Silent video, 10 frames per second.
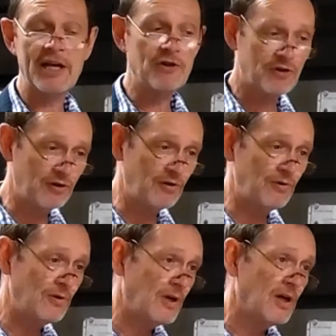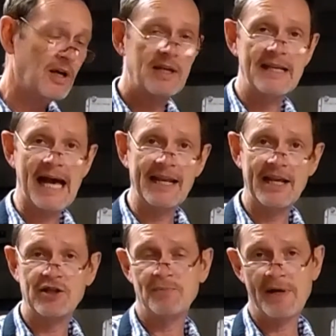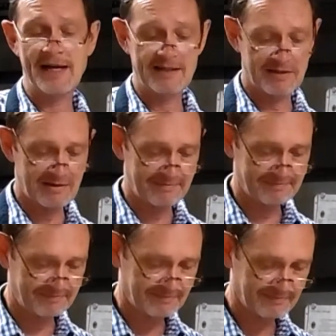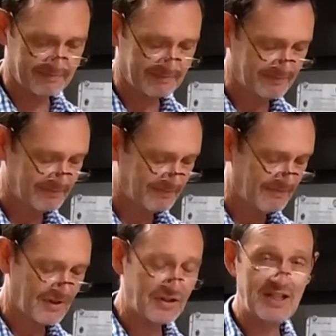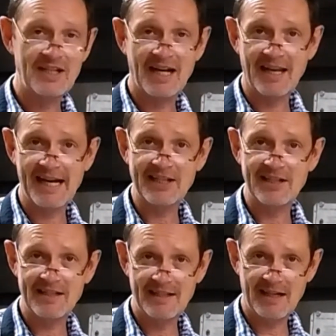make 2 9-inch pies. She neglected to